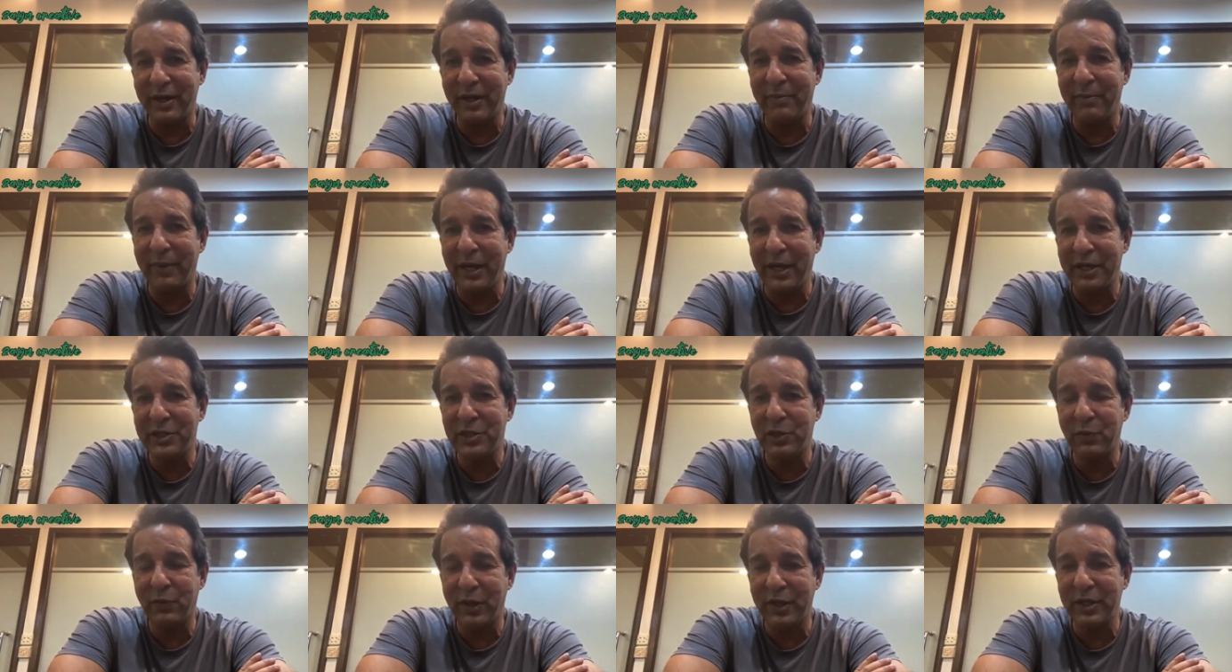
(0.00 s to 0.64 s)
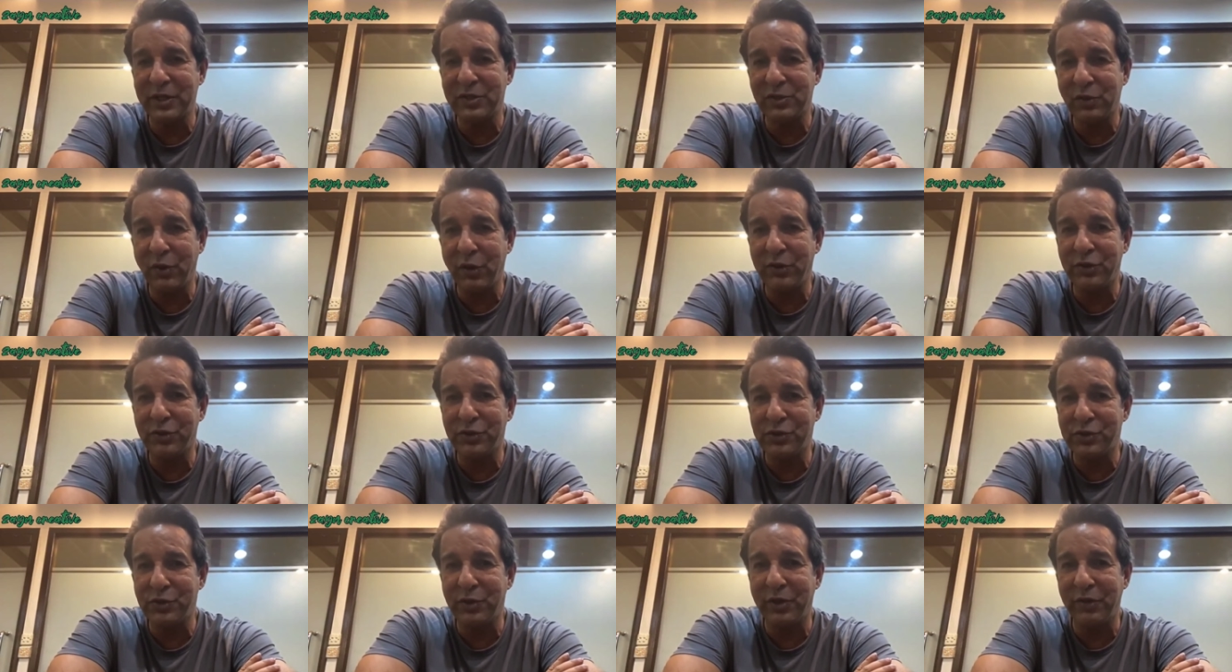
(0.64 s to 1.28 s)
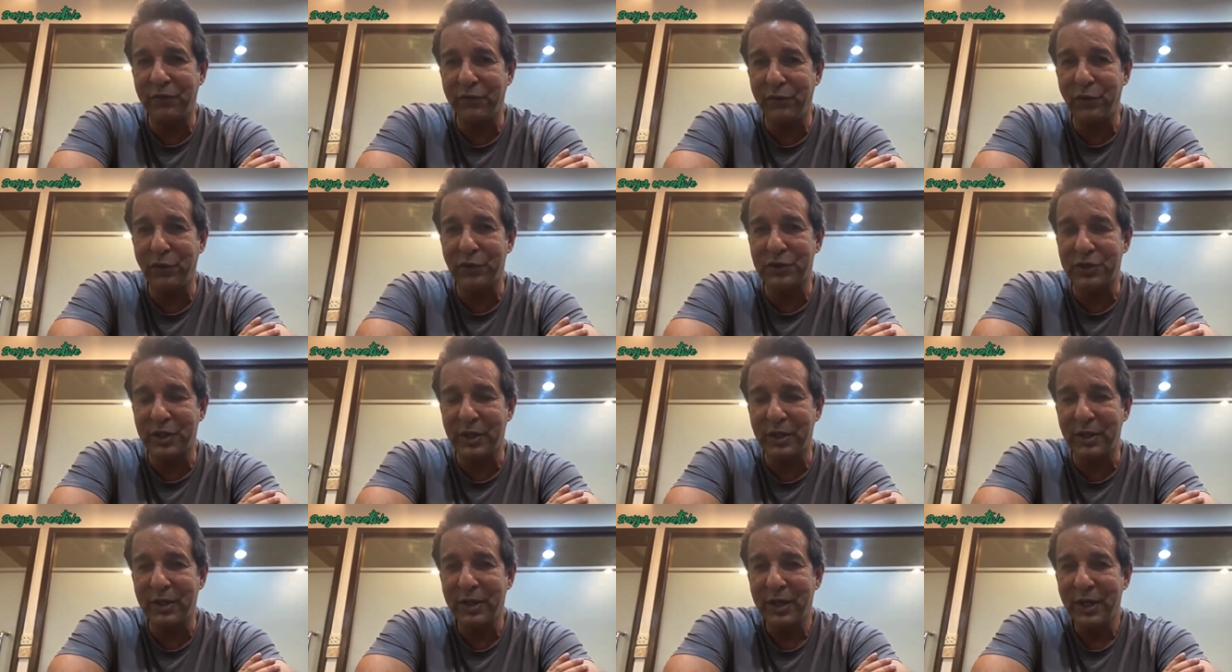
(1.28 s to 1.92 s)
Imagine what he's going to do in
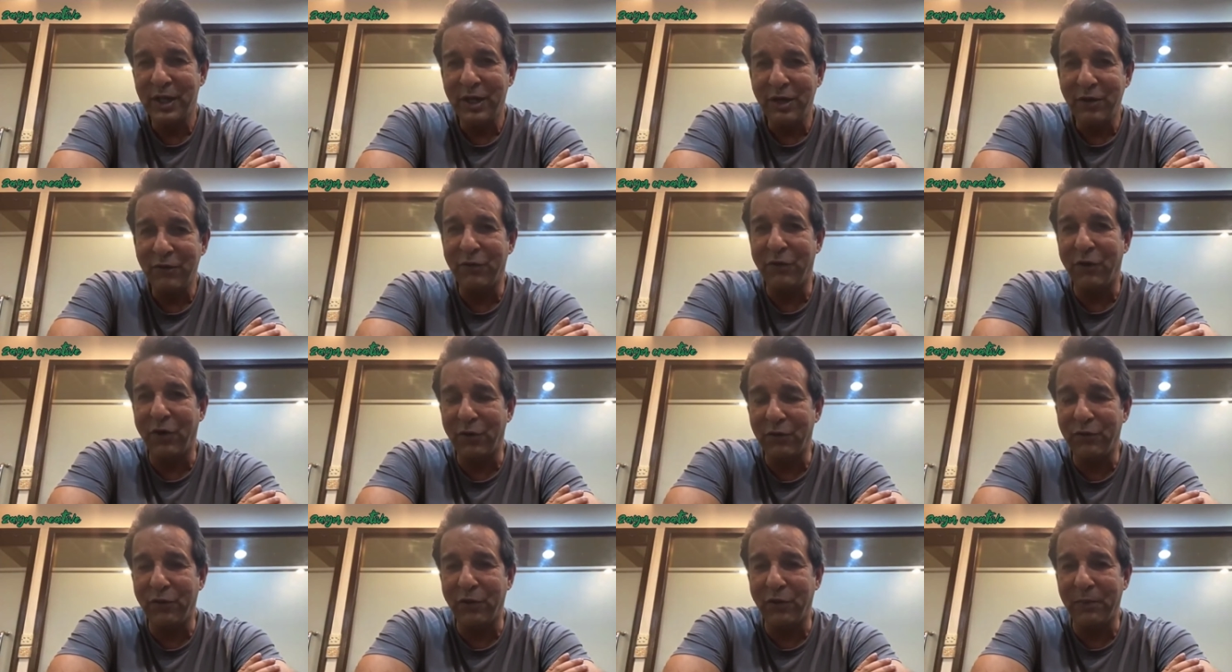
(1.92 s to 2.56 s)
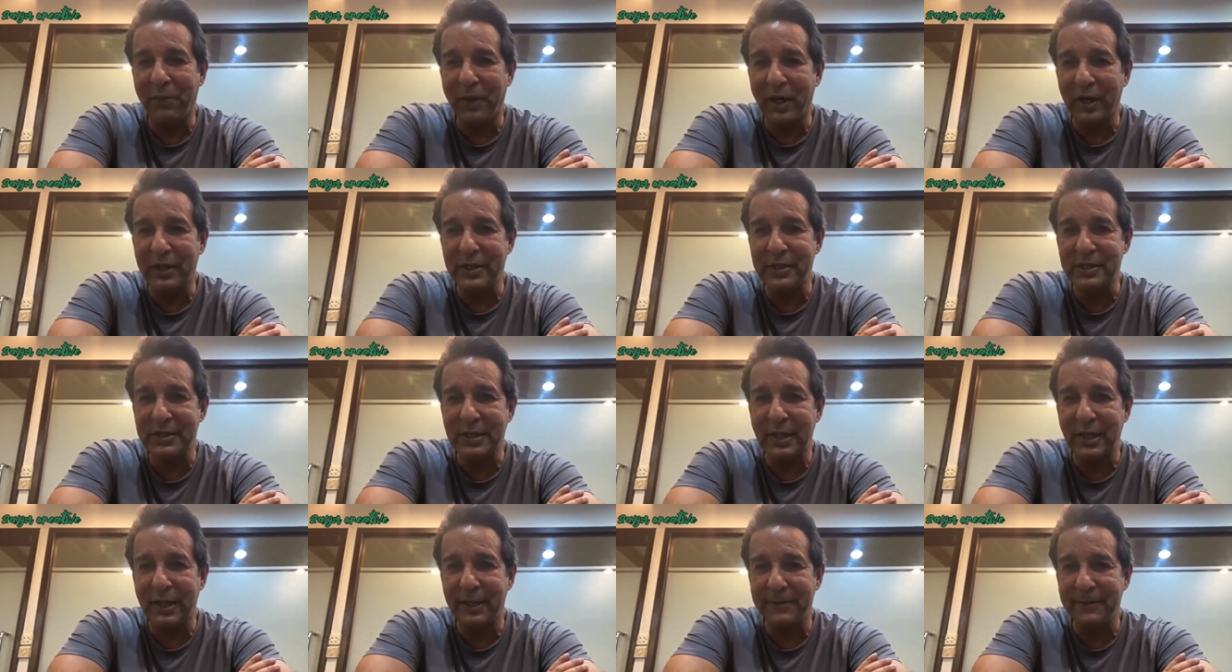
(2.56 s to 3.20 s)
future for Pakistan.